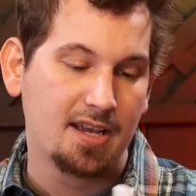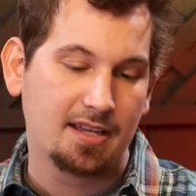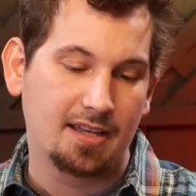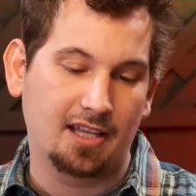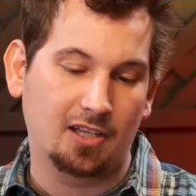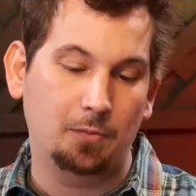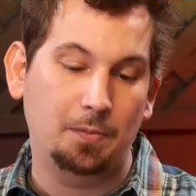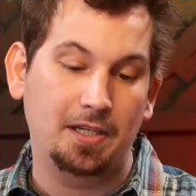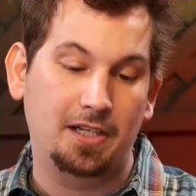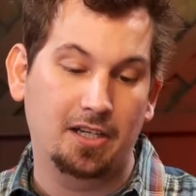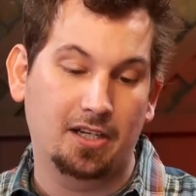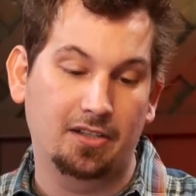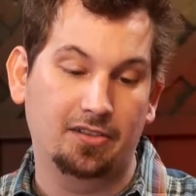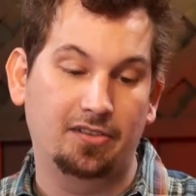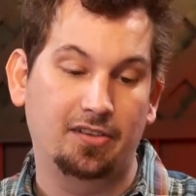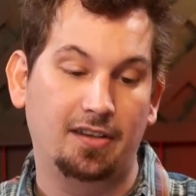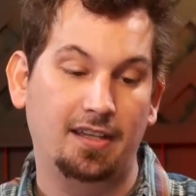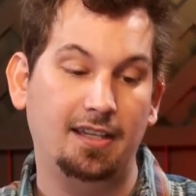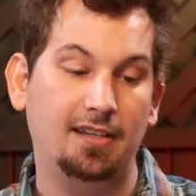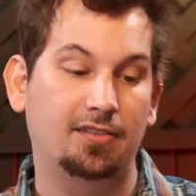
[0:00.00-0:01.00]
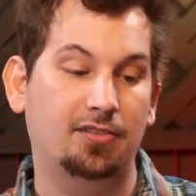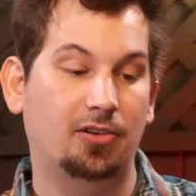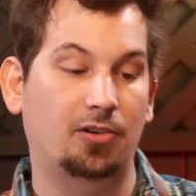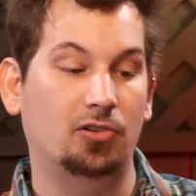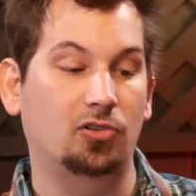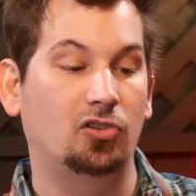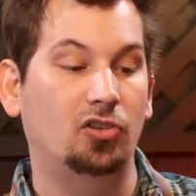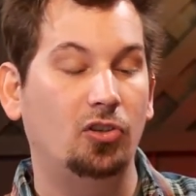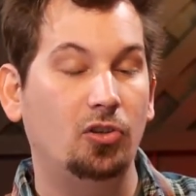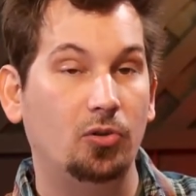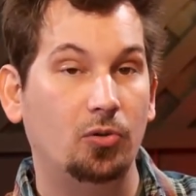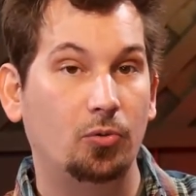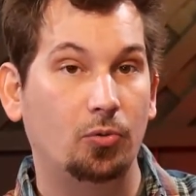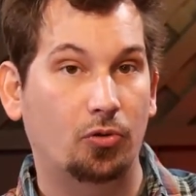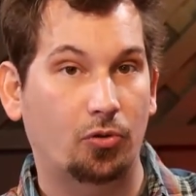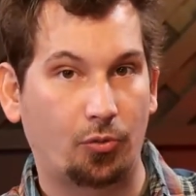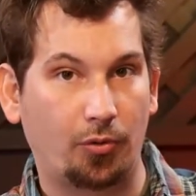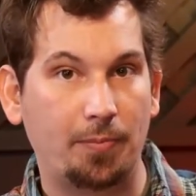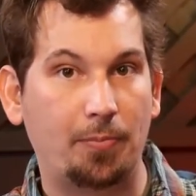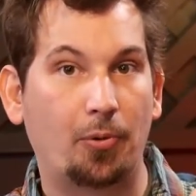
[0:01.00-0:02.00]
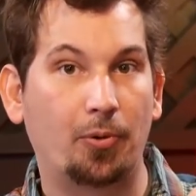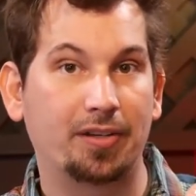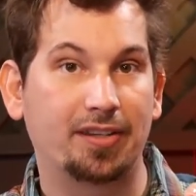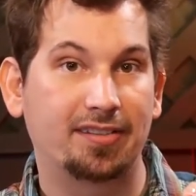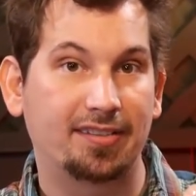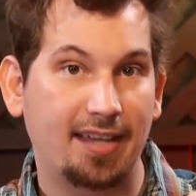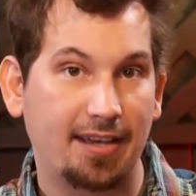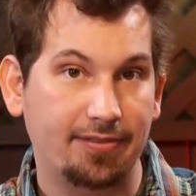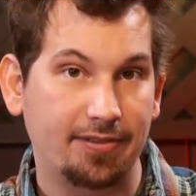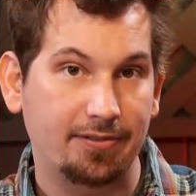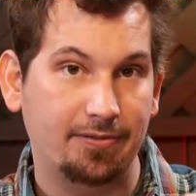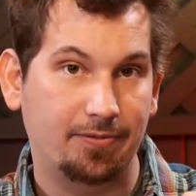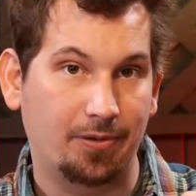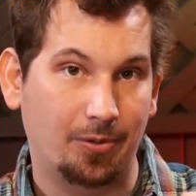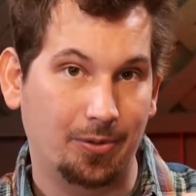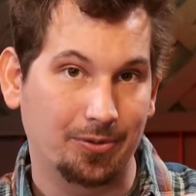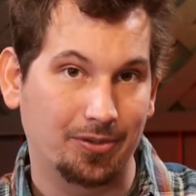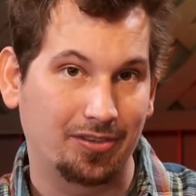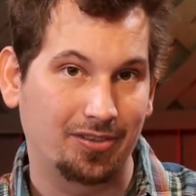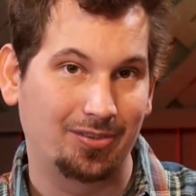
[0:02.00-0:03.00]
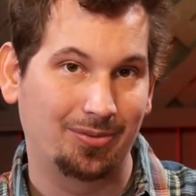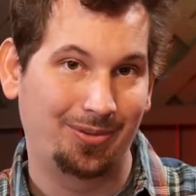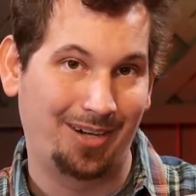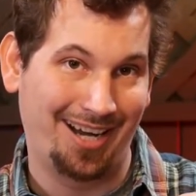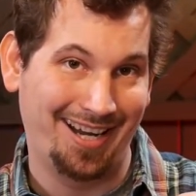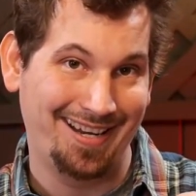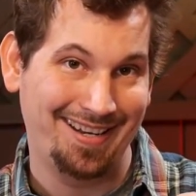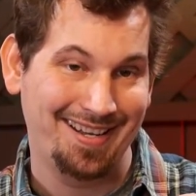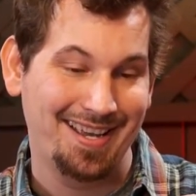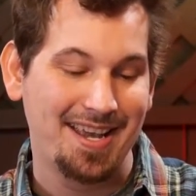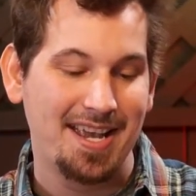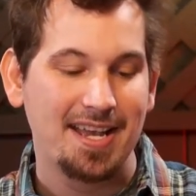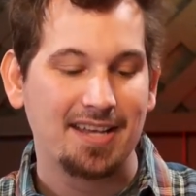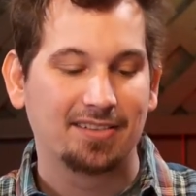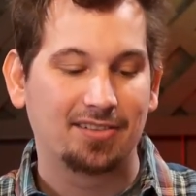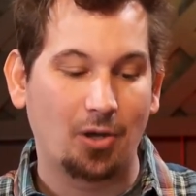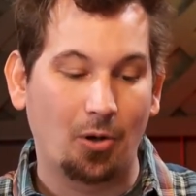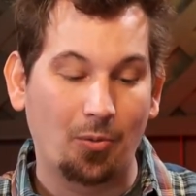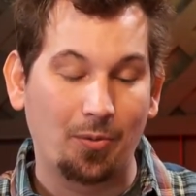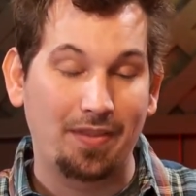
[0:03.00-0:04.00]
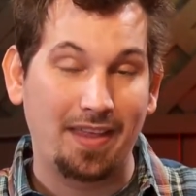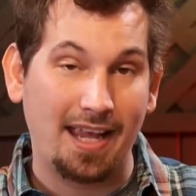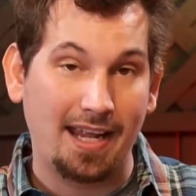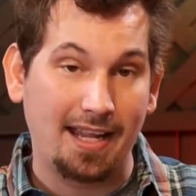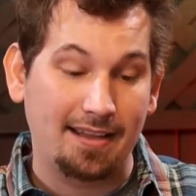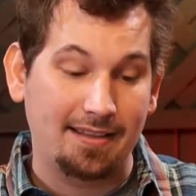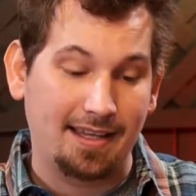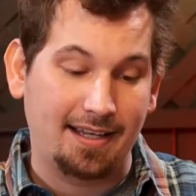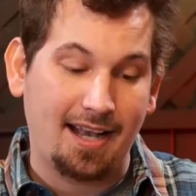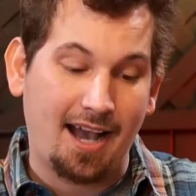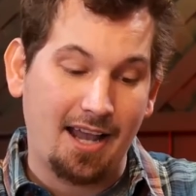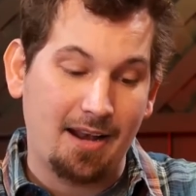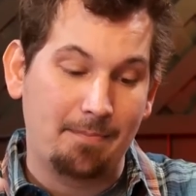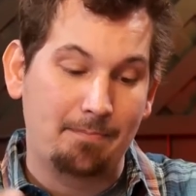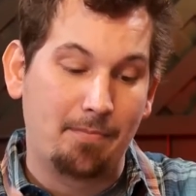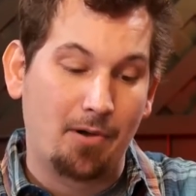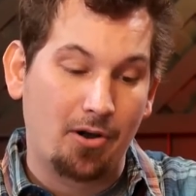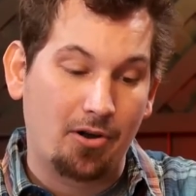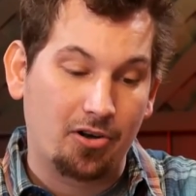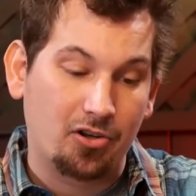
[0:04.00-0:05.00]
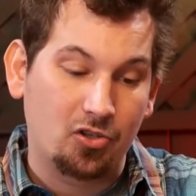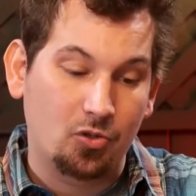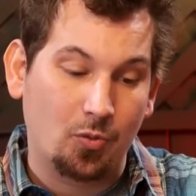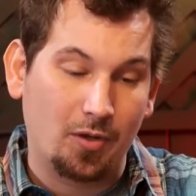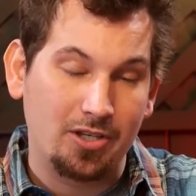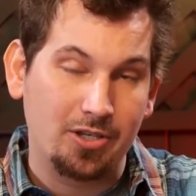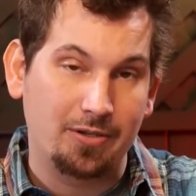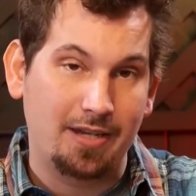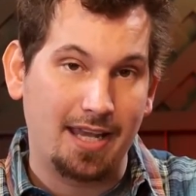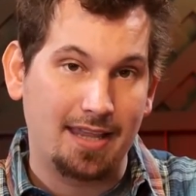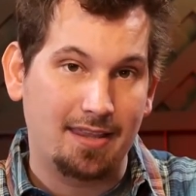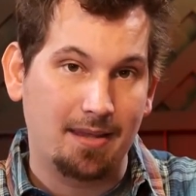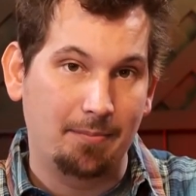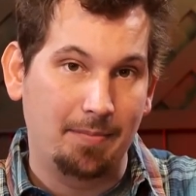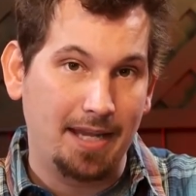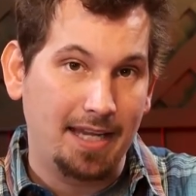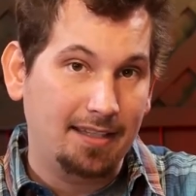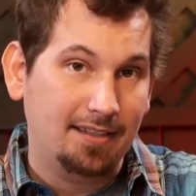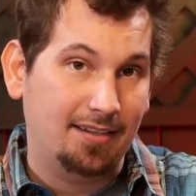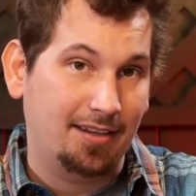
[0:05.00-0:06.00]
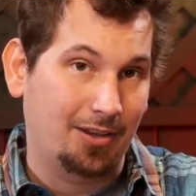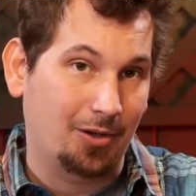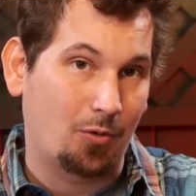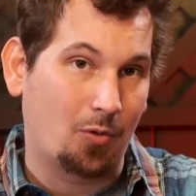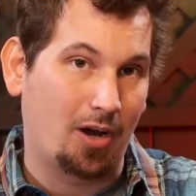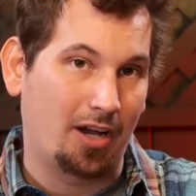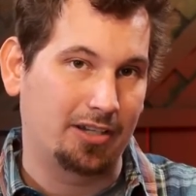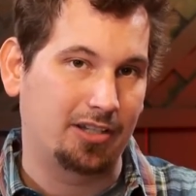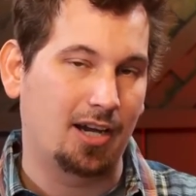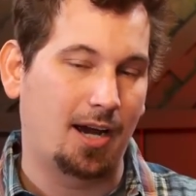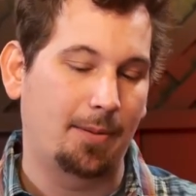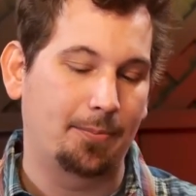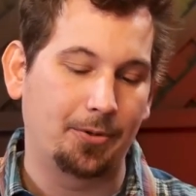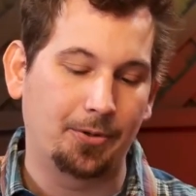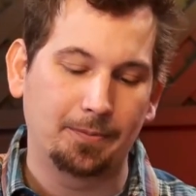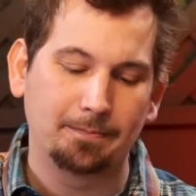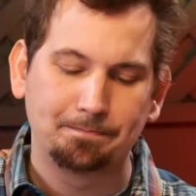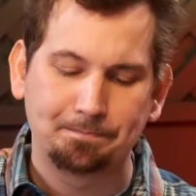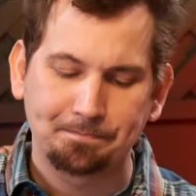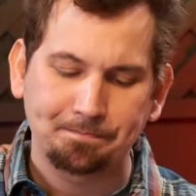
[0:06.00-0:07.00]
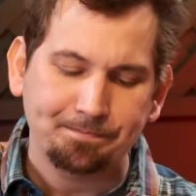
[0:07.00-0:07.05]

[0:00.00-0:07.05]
That's because these are 2 3.7 volts, right? So they kind of merge when you get them into the quadcopter.